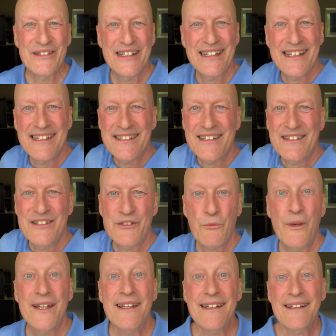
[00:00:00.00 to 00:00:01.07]
it as
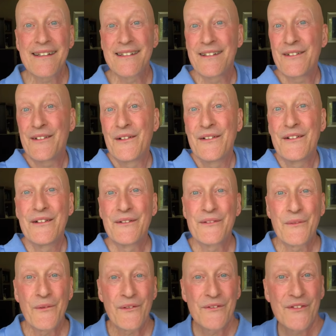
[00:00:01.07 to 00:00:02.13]
swinging
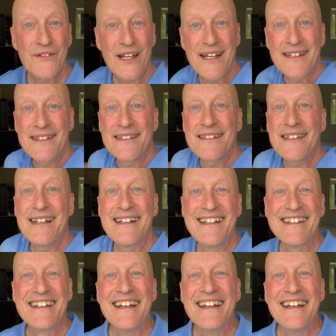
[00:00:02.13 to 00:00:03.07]
side to side,